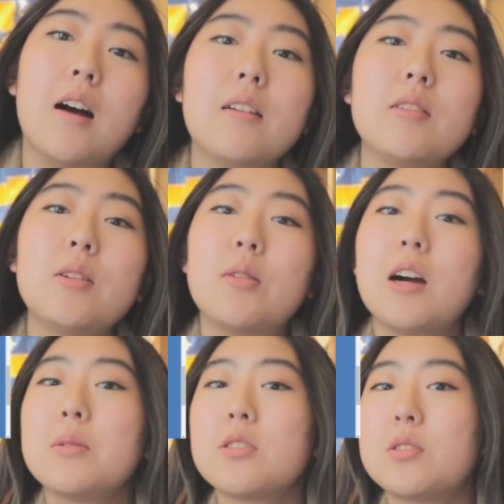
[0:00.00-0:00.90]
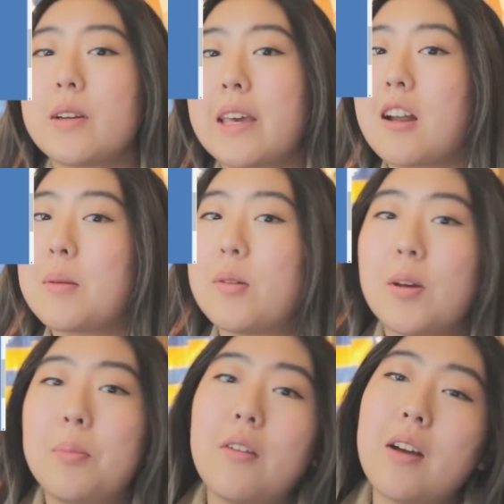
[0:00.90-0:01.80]
I don't know, how much do I care about an
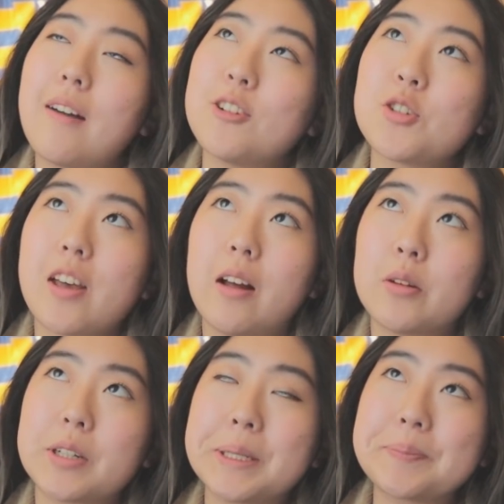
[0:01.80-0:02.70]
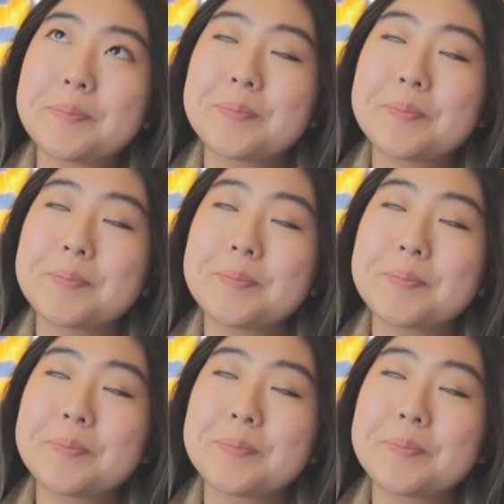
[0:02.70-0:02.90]
above average salary?